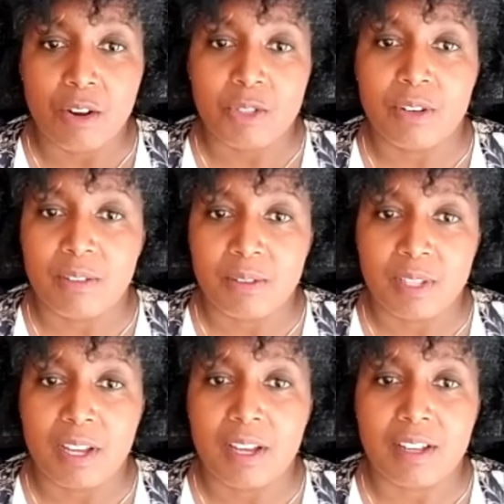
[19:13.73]
sort of
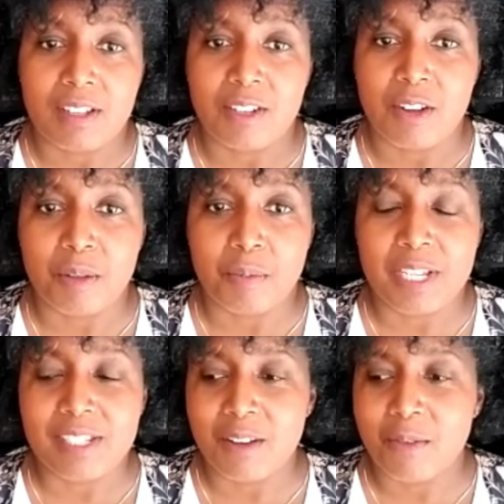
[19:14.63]
the
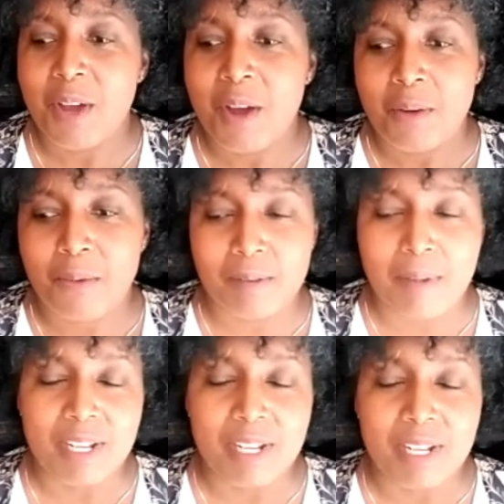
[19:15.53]
piece that one of my
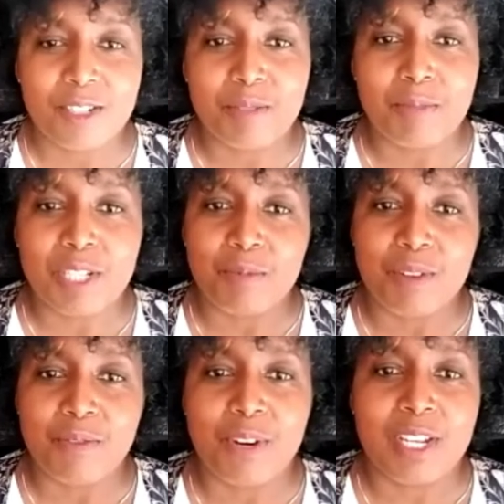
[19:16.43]
ministers mentioned before.